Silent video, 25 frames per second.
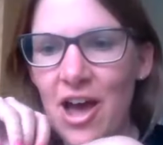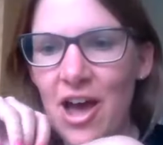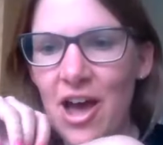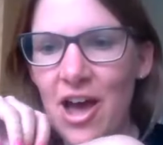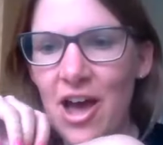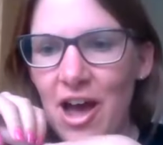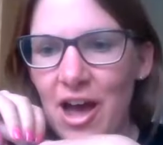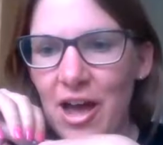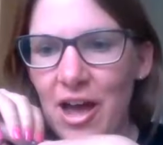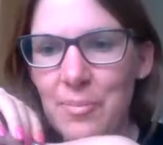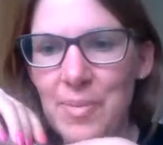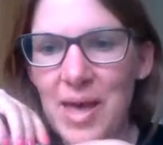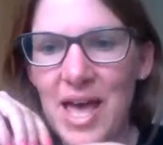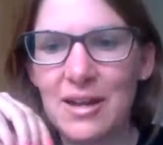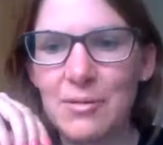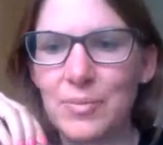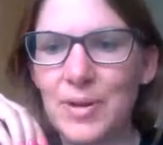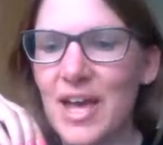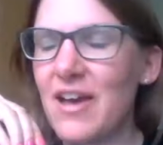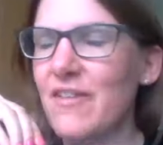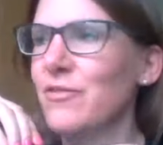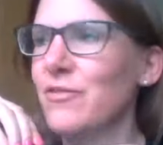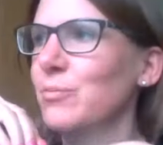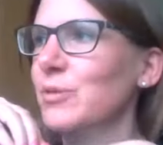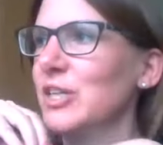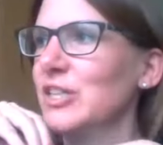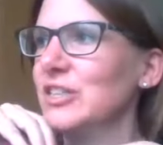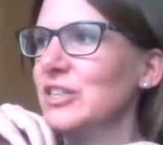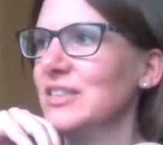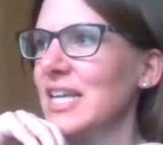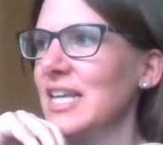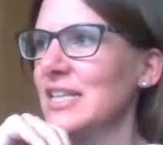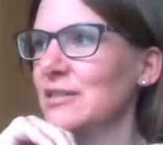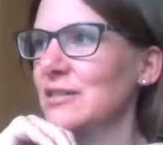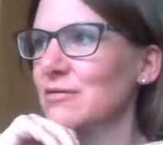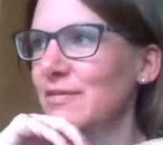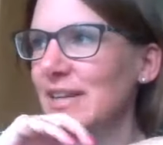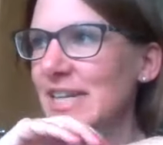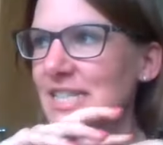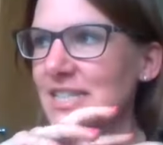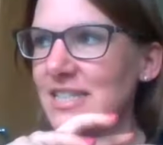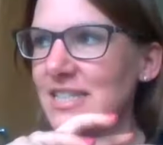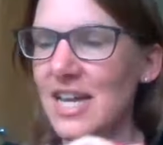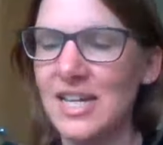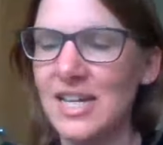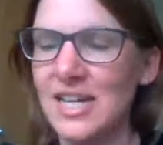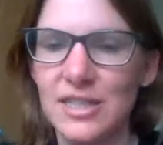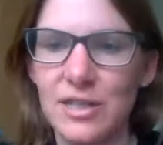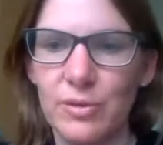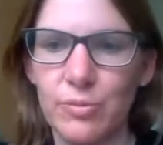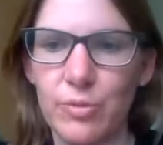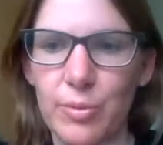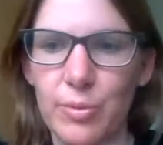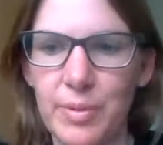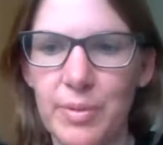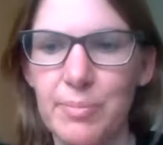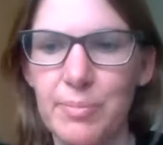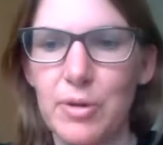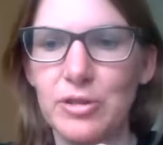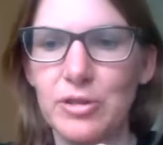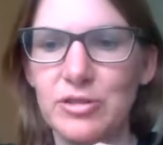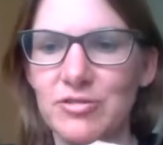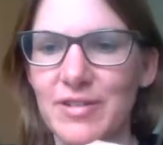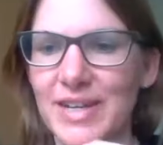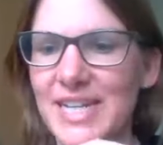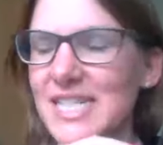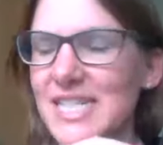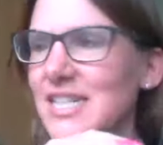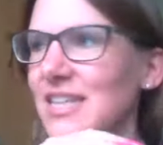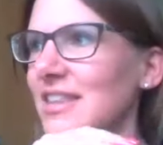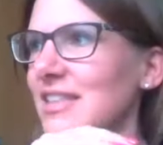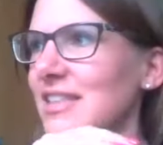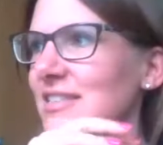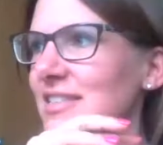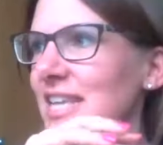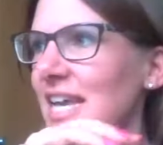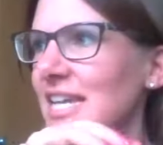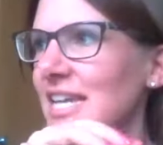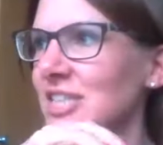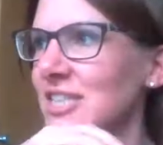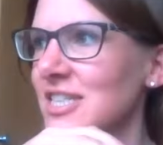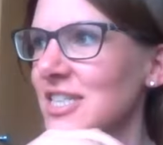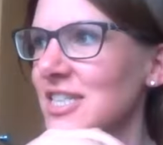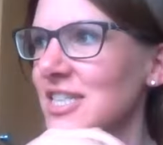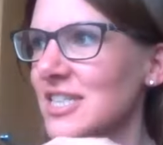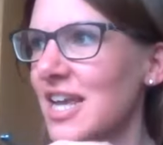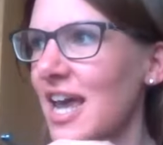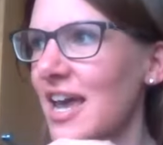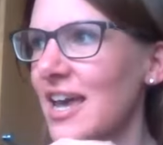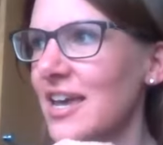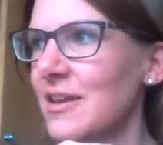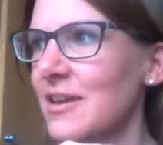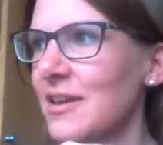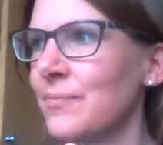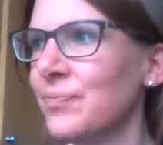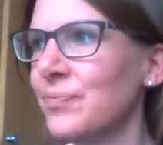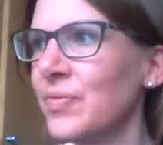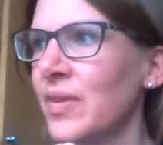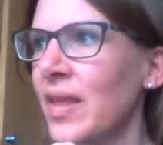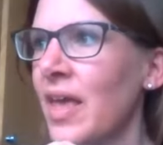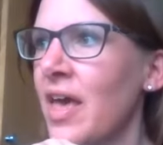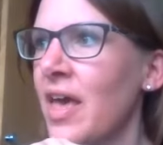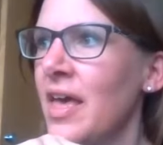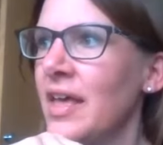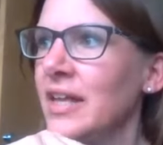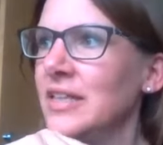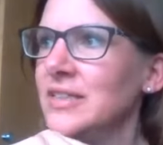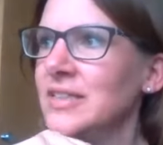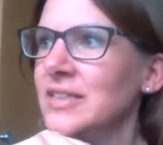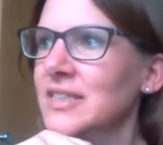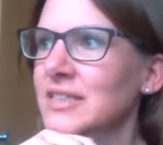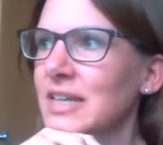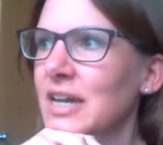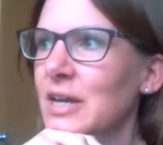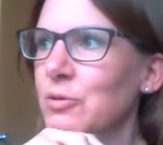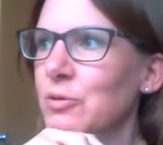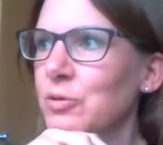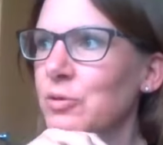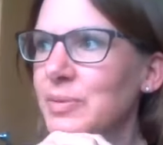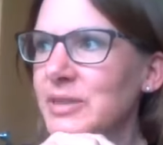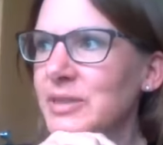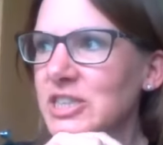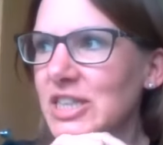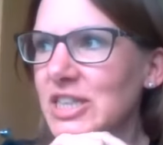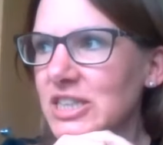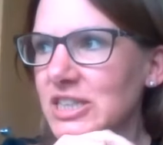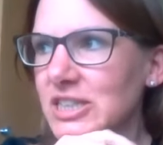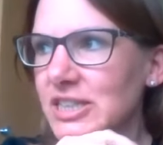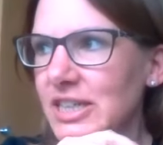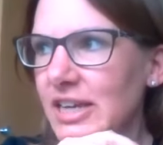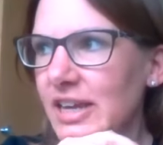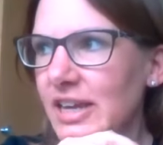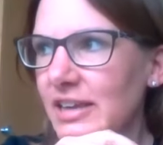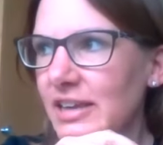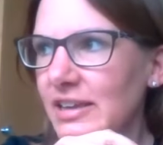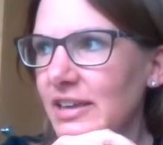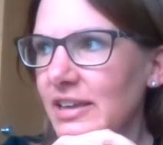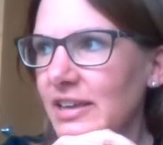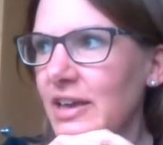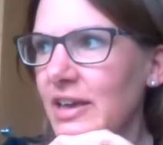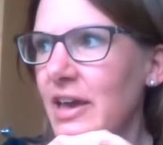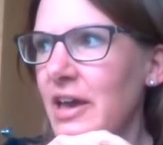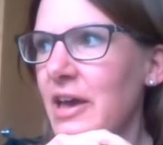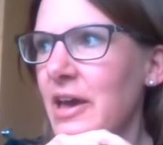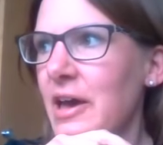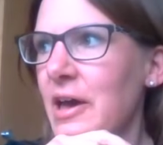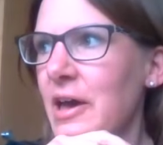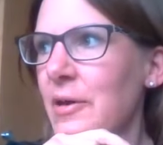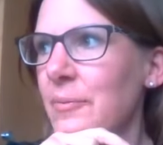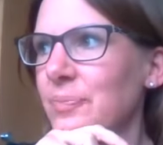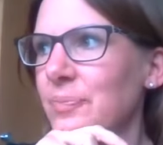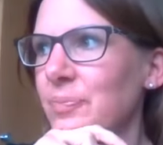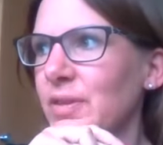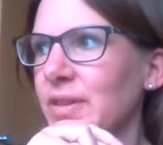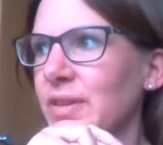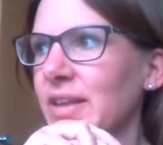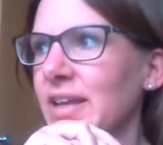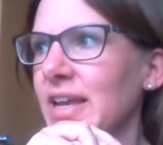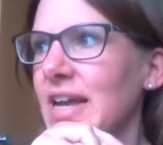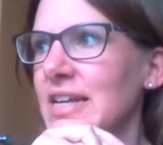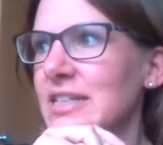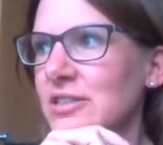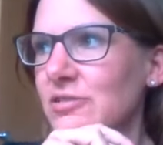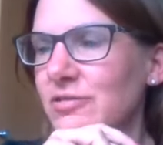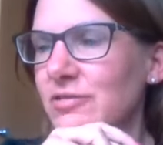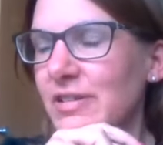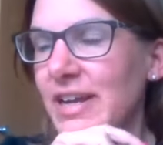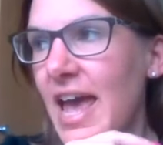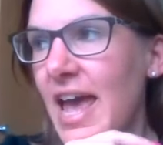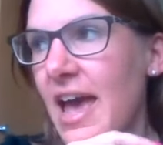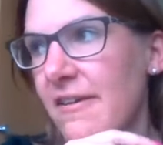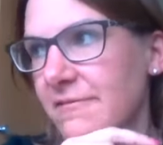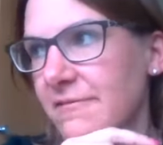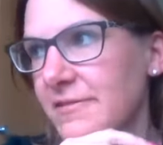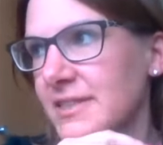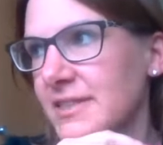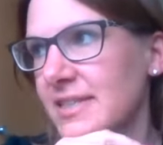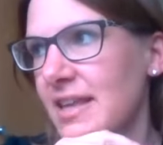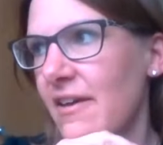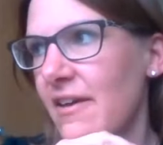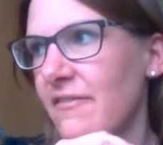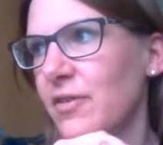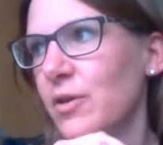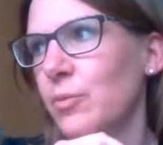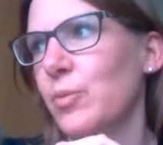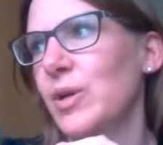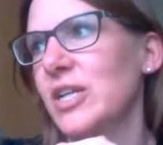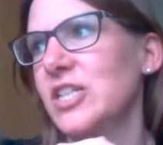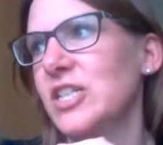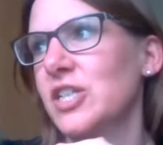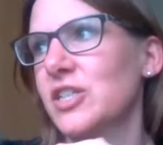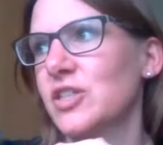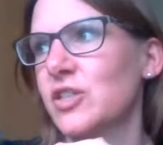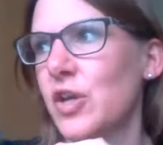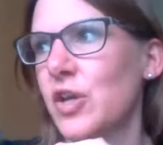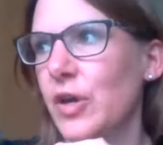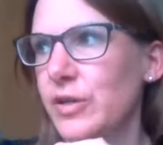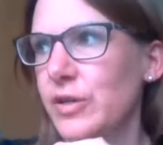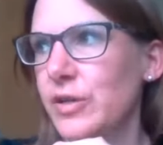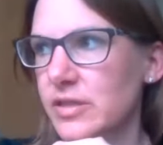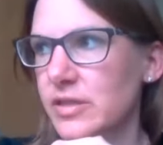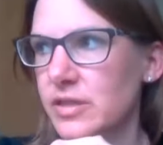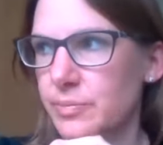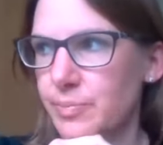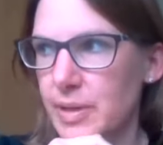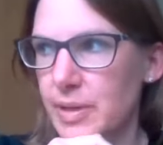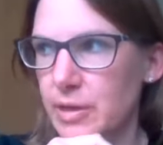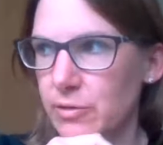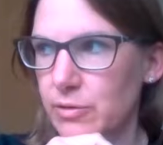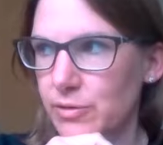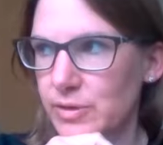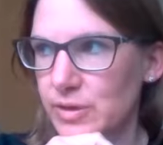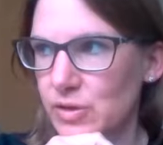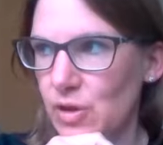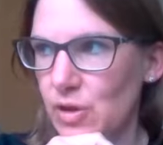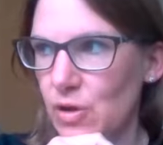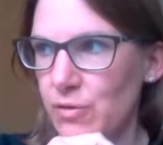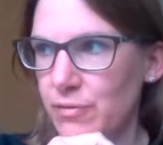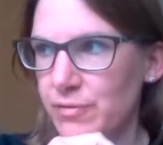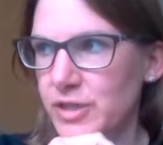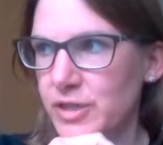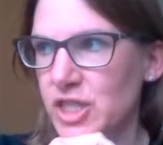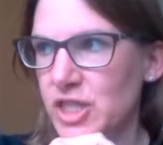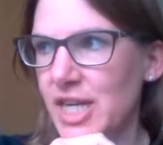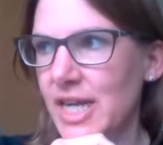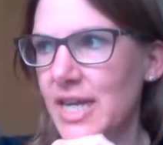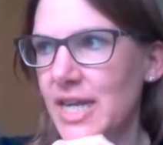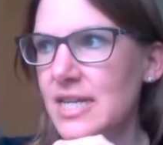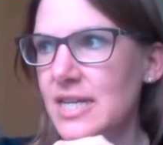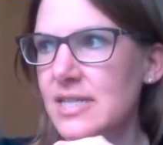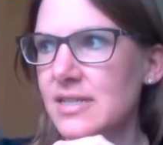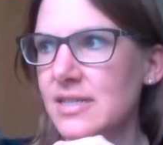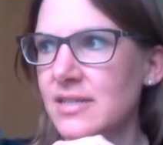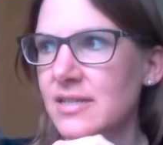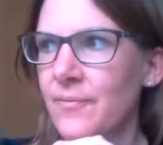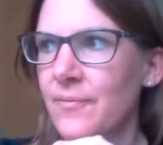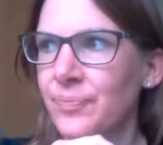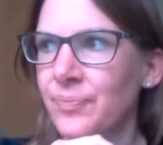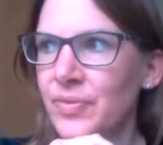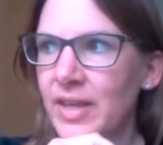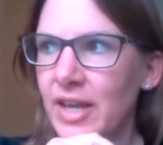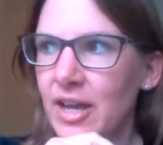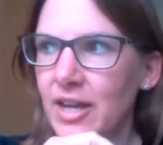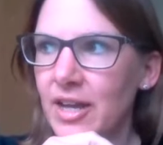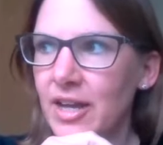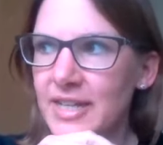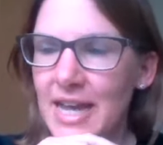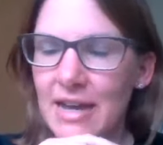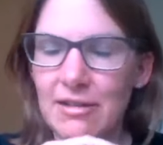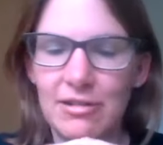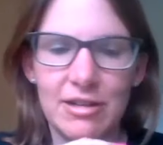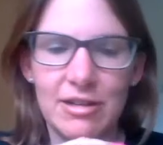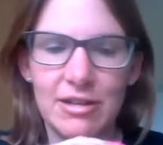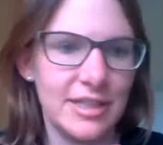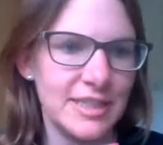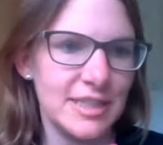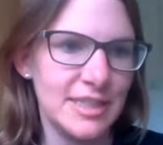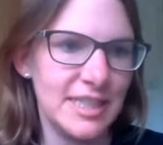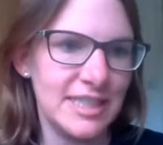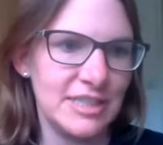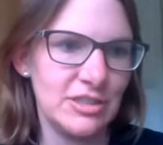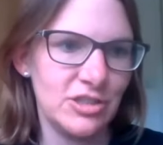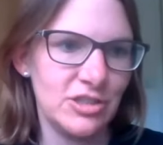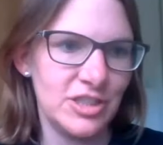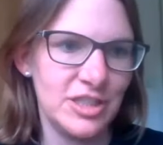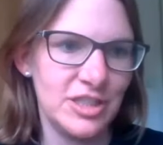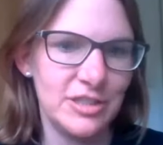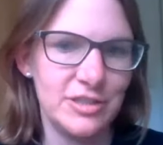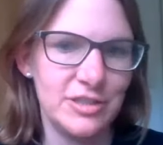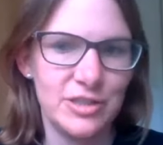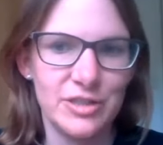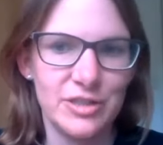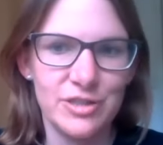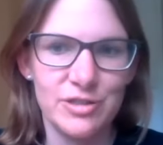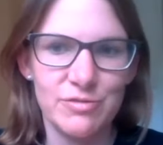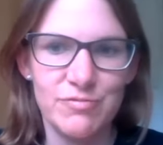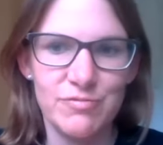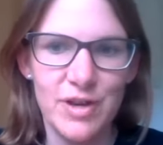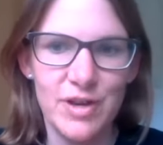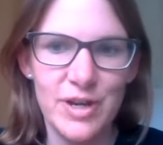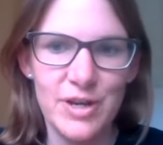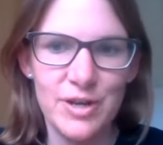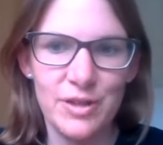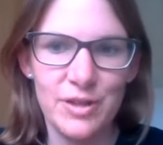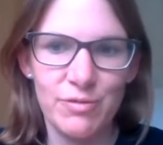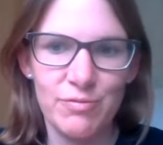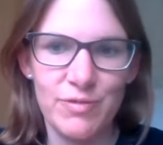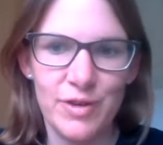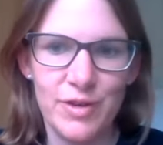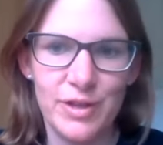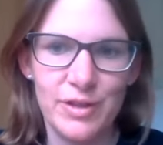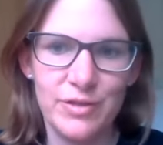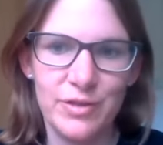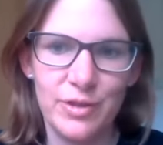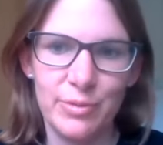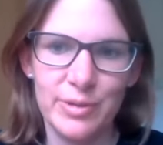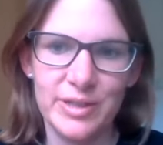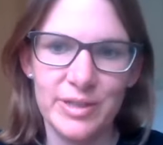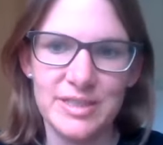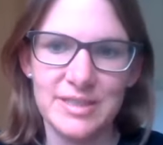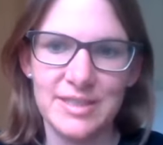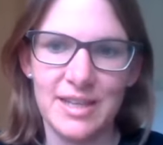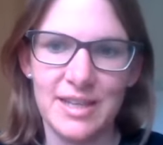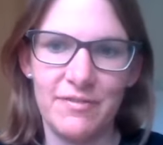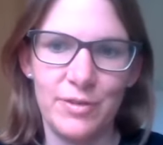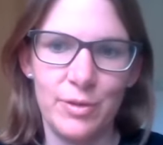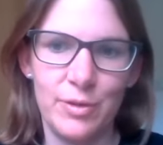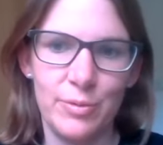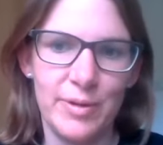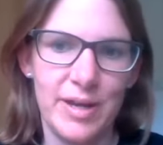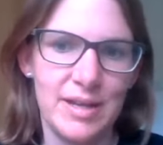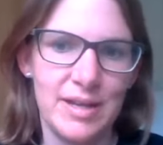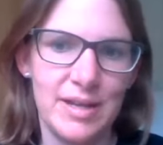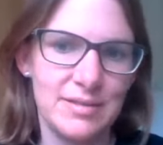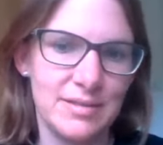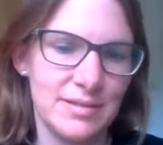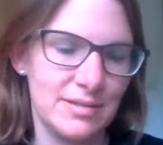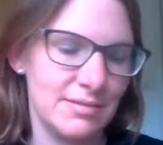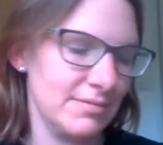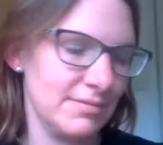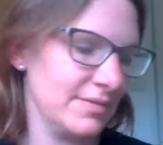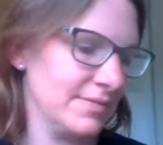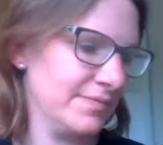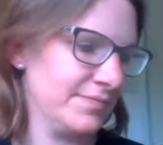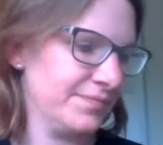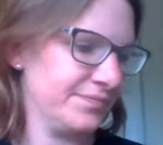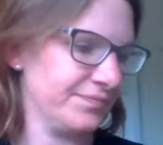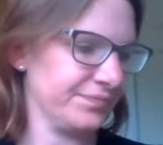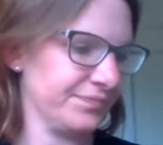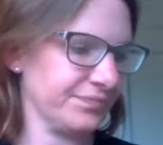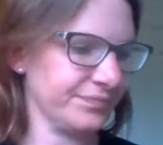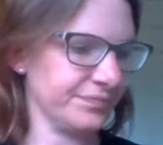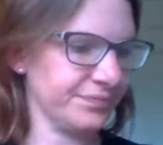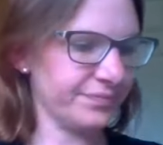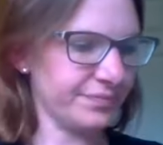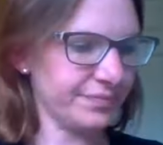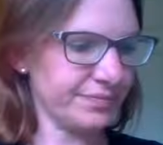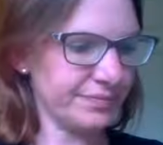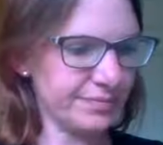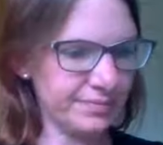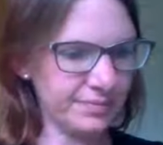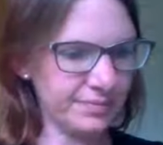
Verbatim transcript: I'm Helen Blair from Gibsex Research and we'll be moderating the session today. Today we'll be judging um, the category F7, which is goat's milk soft cheese. Now I'd like to introduce you to Ruth. Ruth, do you want to say a few words?